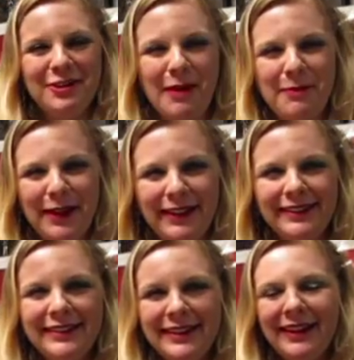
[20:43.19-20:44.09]
You may be
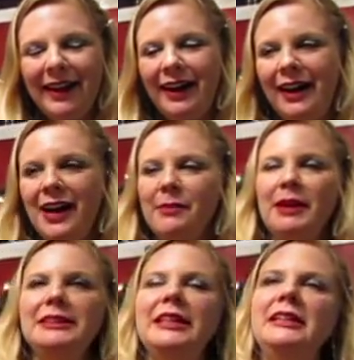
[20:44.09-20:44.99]

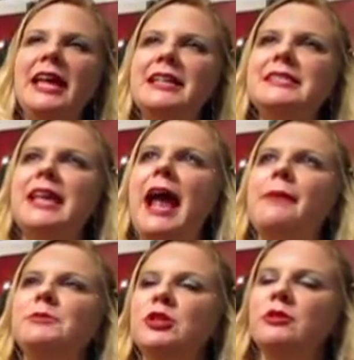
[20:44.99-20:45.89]
a little less
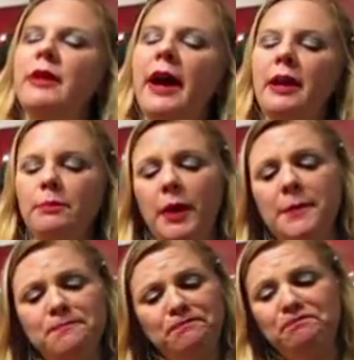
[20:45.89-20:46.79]
apt to do that, but